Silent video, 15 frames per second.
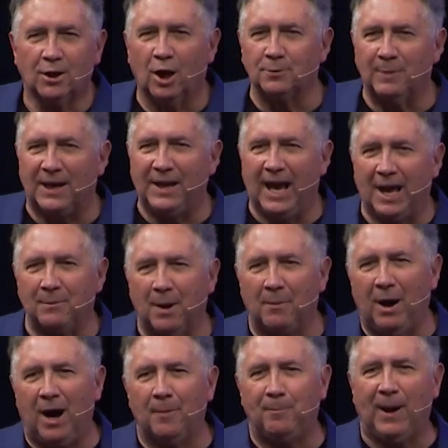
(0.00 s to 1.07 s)
because my dad and my
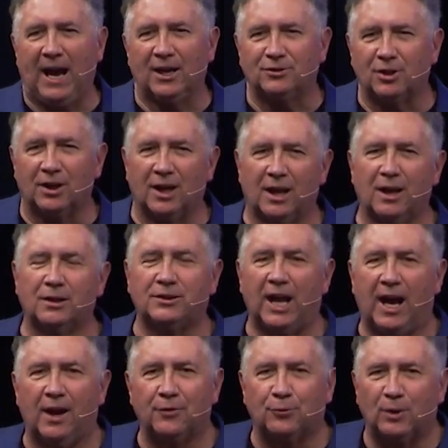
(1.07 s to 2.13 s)
mom pastored in a little
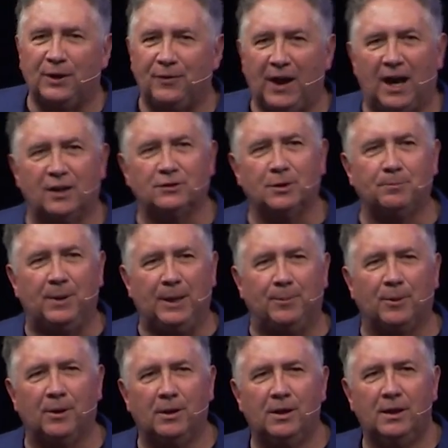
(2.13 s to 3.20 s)
town, 3,000
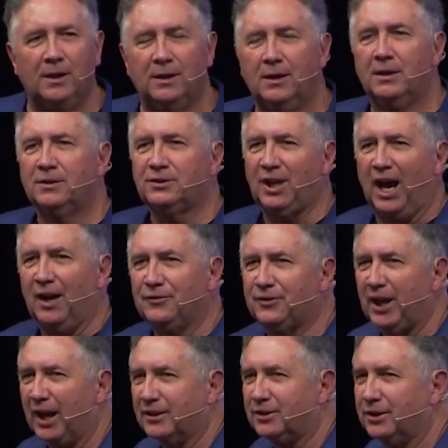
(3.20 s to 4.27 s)
people, South
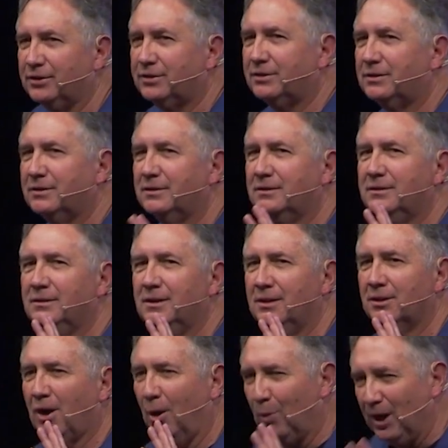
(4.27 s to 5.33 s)
Texas,
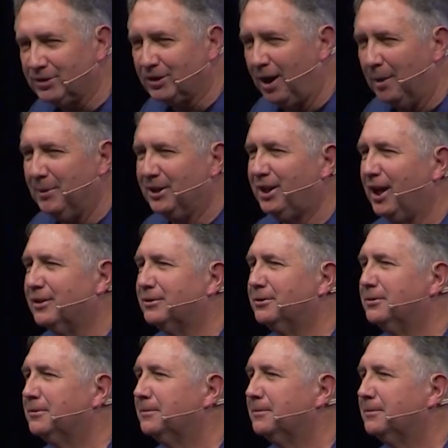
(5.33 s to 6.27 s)
called West Columbia, Texas.